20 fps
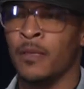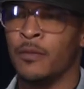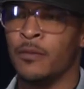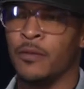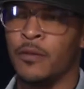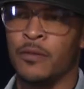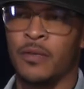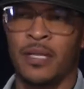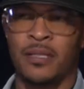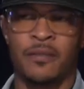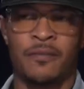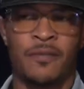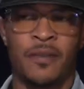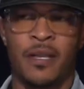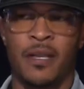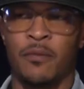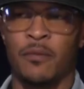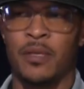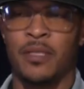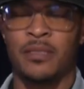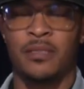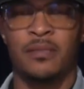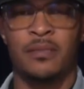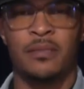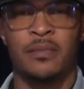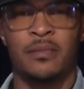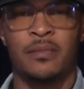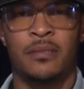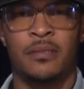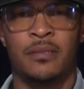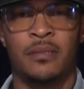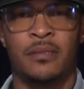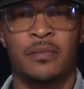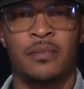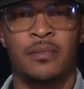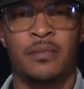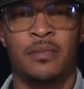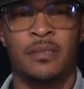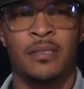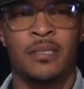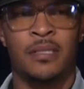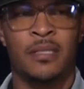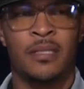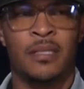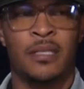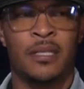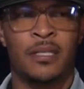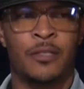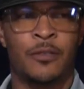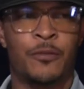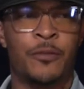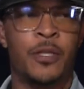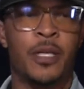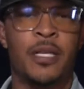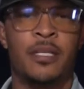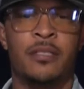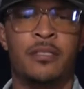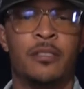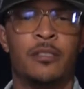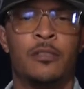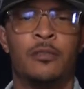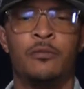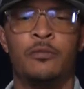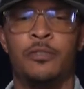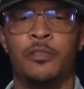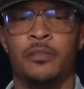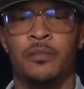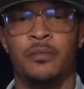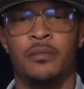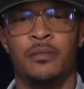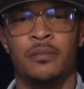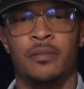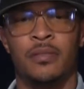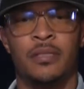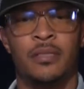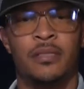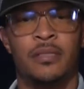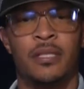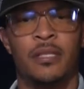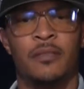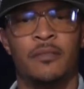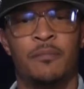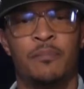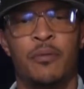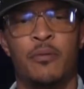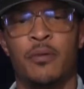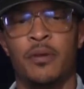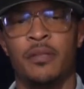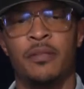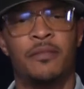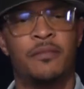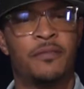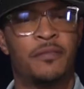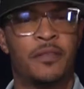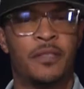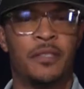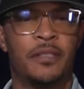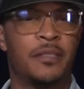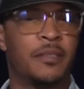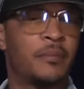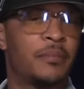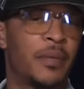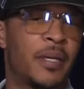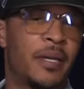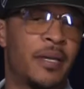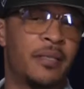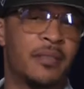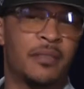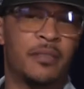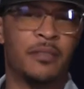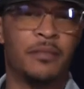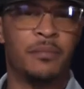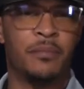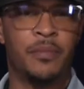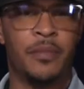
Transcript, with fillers: you know, you have to find ways to to create solutions instead of pointing the finger and passing the